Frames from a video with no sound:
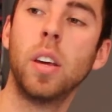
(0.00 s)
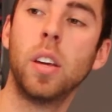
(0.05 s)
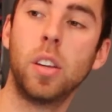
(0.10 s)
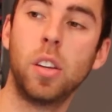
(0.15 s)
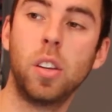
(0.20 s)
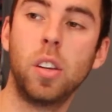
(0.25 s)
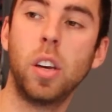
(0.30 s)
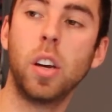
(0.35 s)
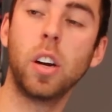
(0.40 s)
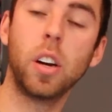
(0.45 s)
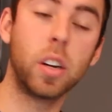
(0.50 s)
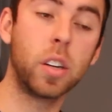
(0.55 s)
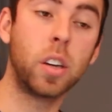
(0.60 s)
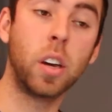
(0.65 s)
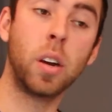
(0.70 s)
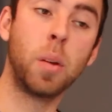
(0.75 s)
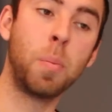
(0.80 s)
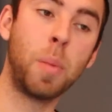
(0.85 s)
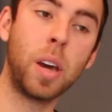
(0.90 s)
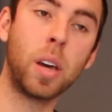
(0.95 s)
you're
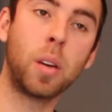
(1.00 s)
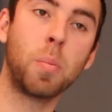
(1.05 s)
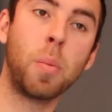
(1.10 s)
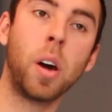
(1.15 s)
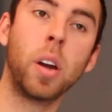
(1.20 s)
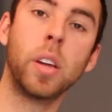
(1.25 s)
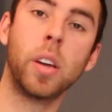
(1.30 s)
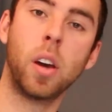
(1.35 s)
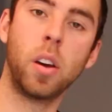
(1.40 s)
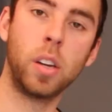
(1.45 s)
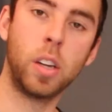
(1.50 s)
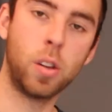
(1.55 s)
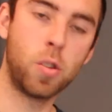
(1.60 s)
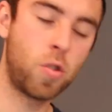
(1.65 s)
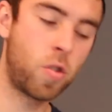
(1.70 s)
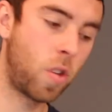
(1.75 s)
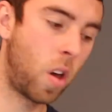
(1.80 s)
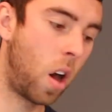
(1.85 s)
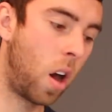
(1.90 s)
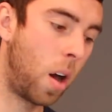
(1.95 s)
going to make money on
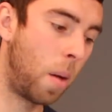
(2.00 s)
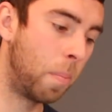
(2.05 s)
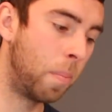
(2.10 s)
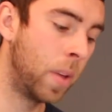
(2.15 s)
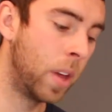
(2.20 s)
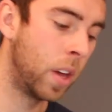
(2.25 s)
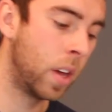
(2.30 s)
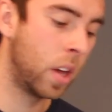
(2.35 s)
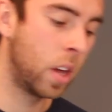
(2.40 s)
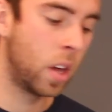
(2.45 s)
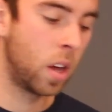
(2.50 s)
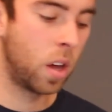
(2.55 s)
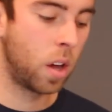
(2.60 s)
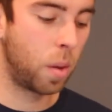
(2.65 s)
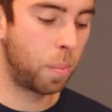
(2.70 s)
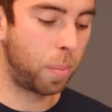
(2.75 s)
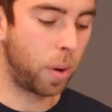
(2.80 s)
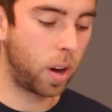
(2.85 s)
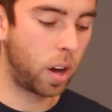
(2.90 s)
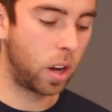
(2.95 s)
each job.
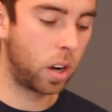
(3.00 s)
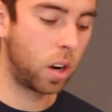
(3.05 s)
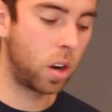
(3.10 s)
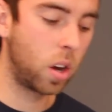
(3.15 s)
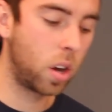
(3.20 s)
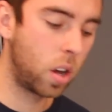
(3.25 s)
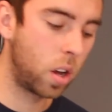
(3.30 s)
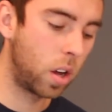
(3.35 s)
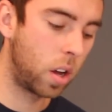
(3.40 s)
But